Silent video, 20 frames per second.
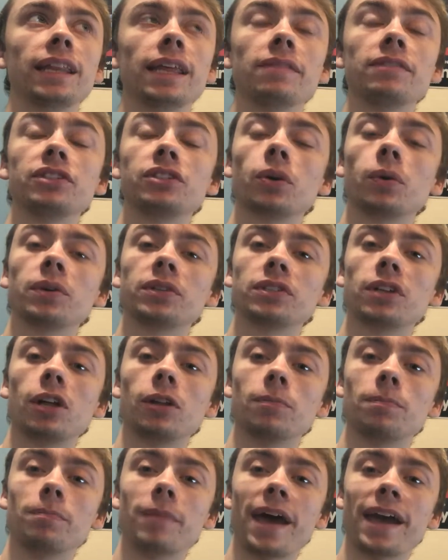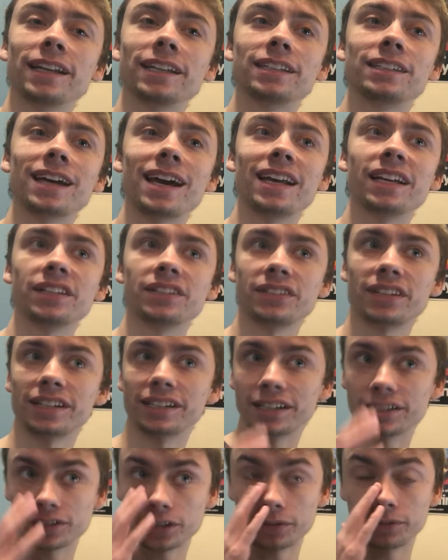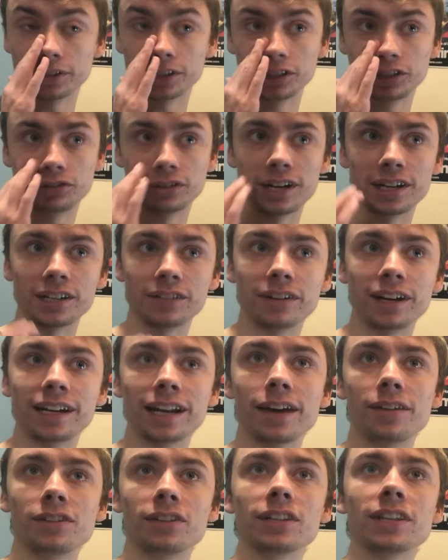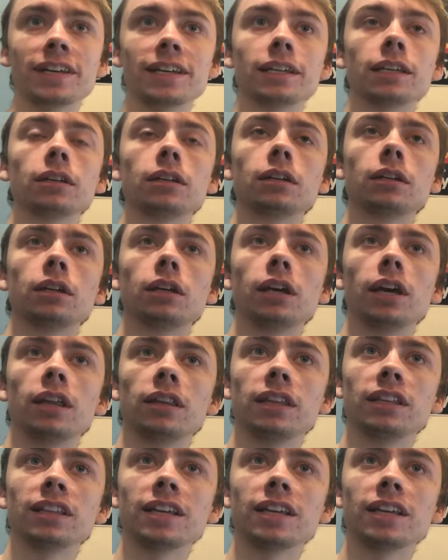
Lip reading: have these toys called magnet tiles that I guess are really trendy right now. And they're like, think